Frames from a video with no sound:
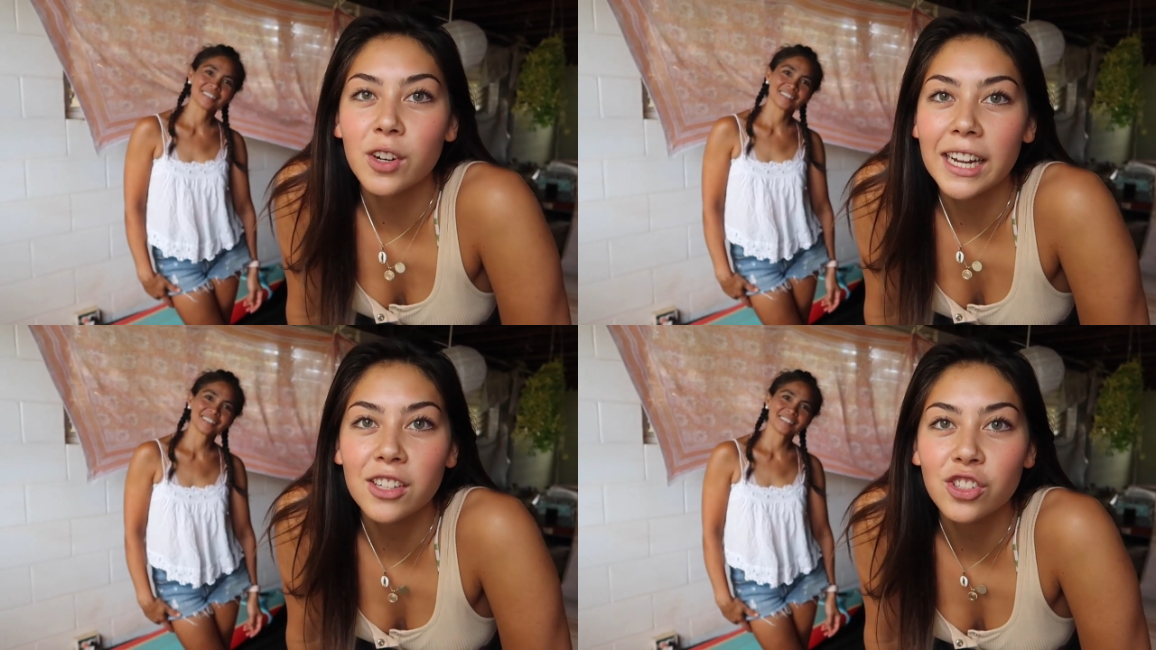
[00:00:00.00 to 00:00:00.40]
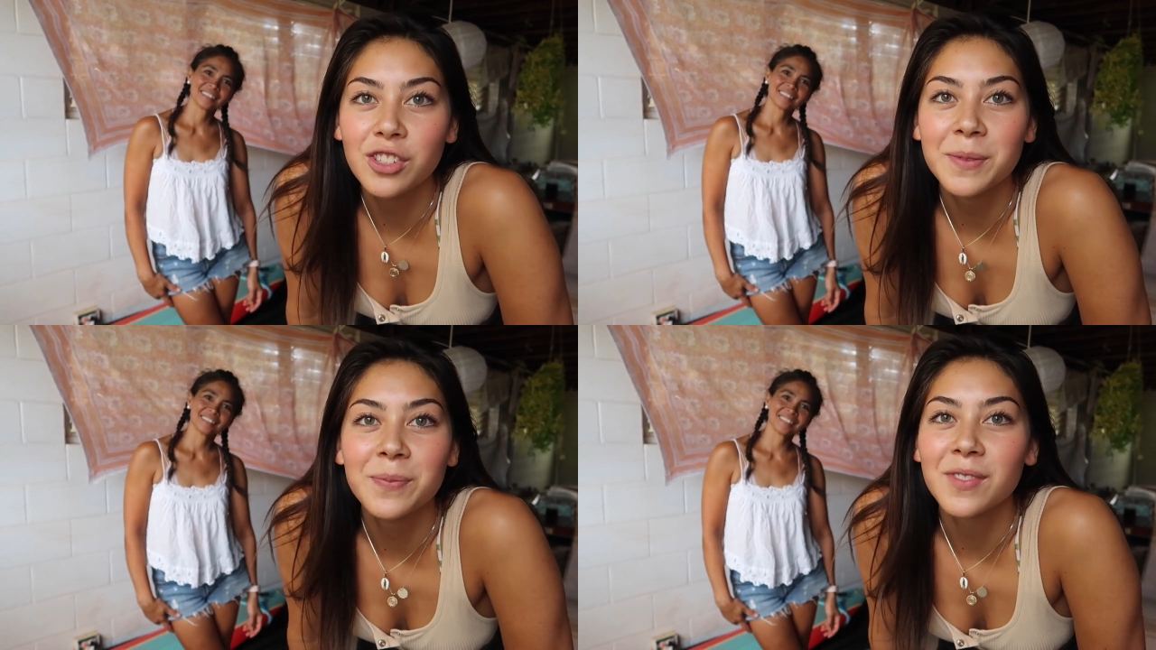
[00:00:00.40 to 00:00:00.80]

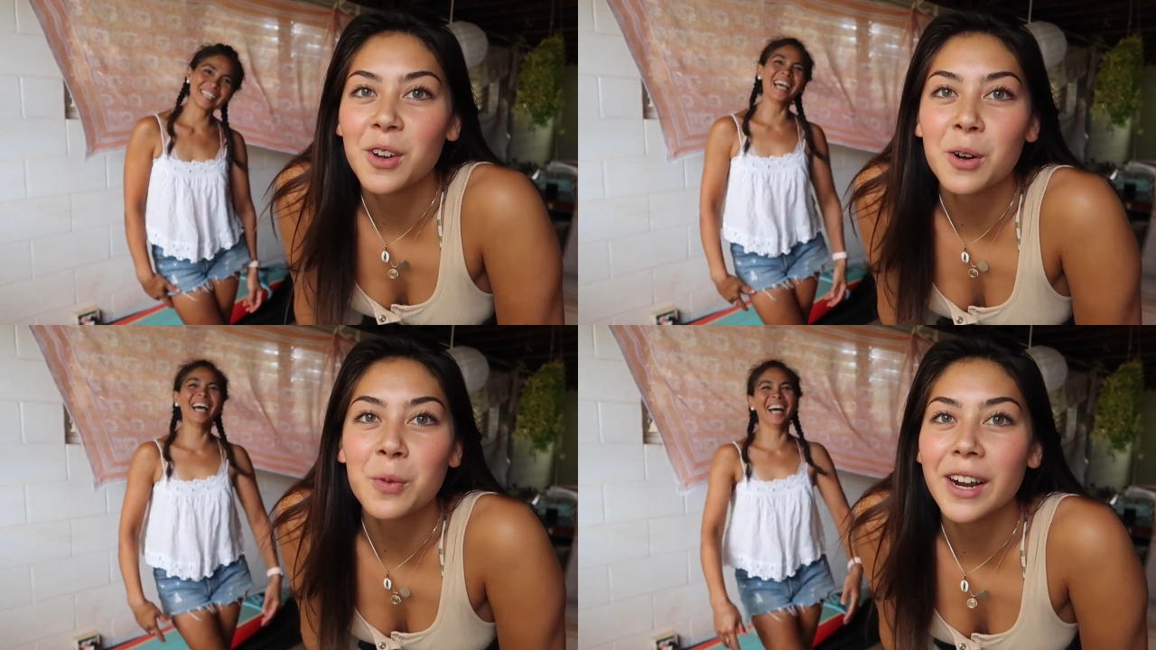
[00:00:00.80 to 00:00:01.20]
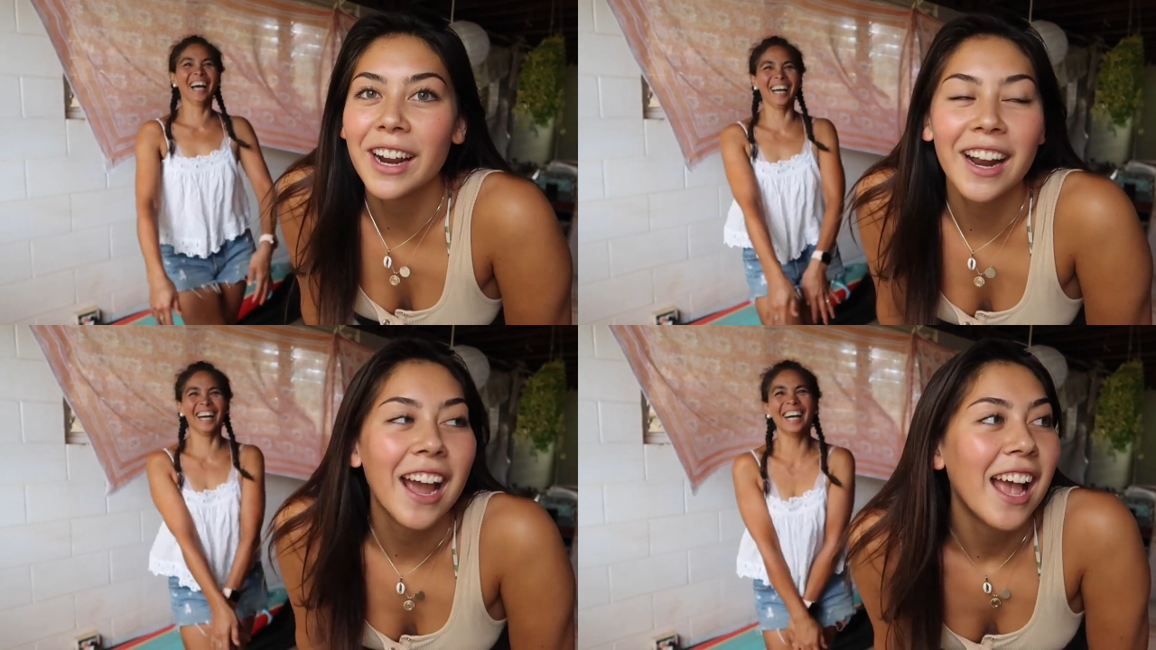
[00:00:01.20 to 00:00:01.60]
Speaker 1: cringed
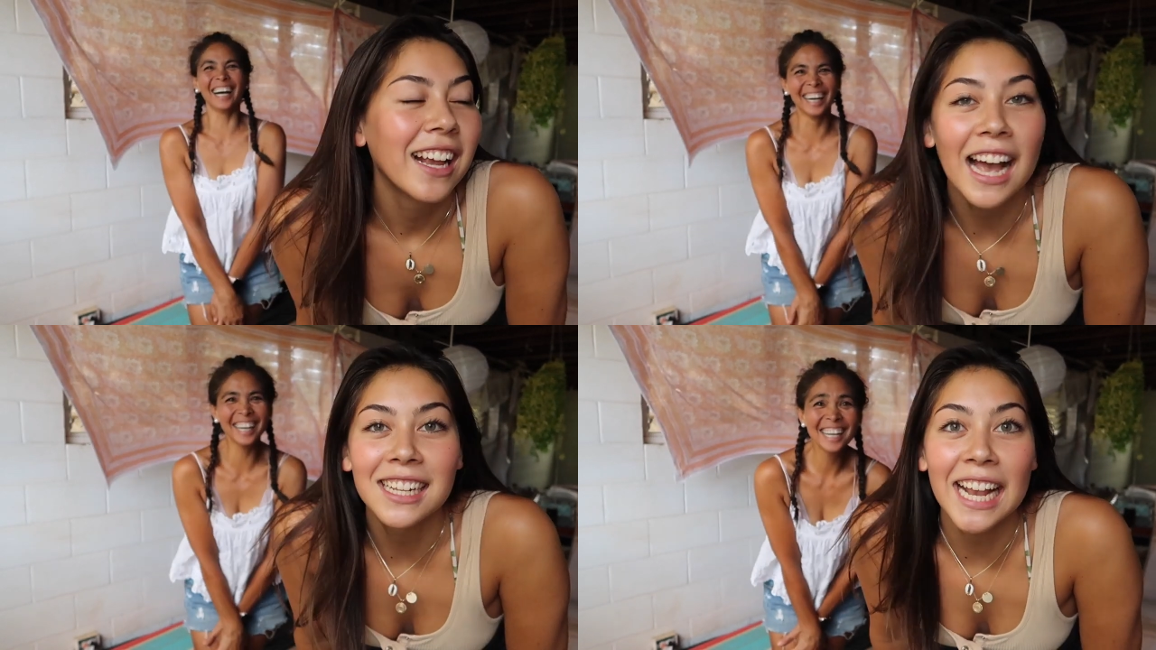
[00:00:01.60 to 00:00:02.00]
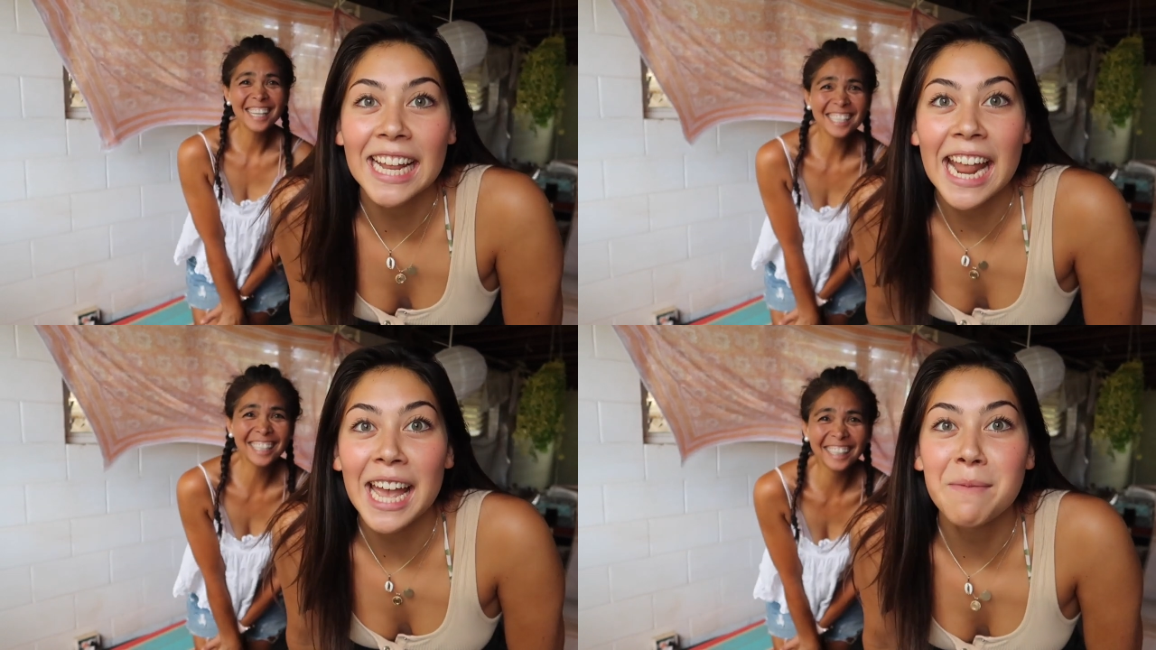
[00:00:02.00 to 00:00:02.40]
or got
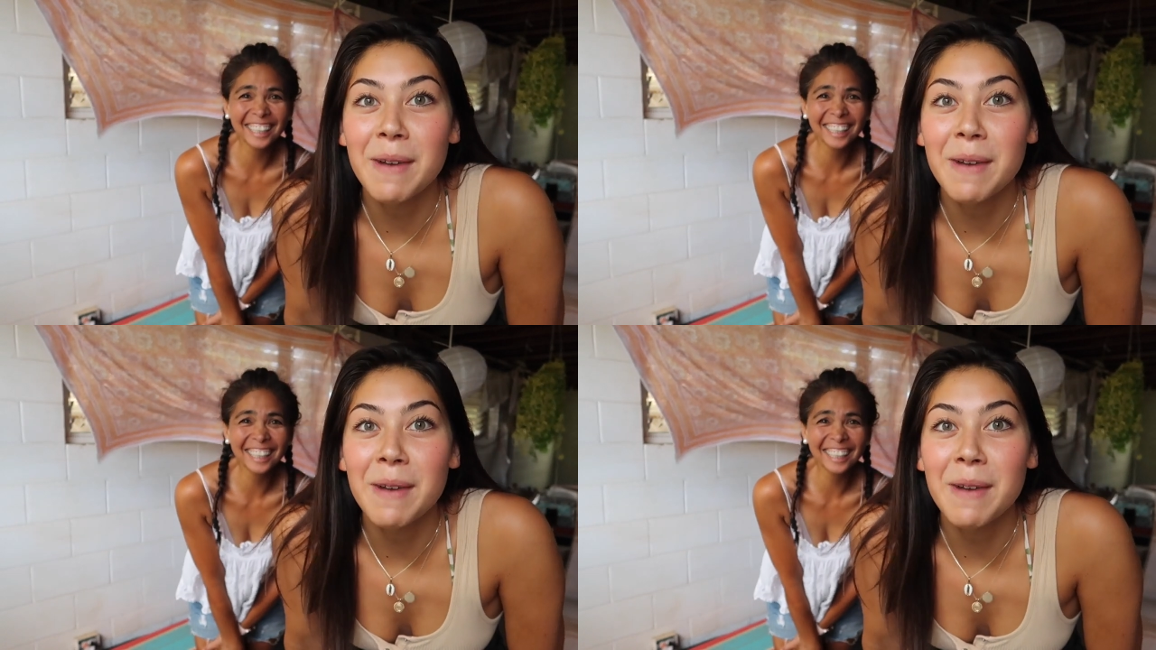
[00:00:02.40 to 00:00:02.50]
secondhand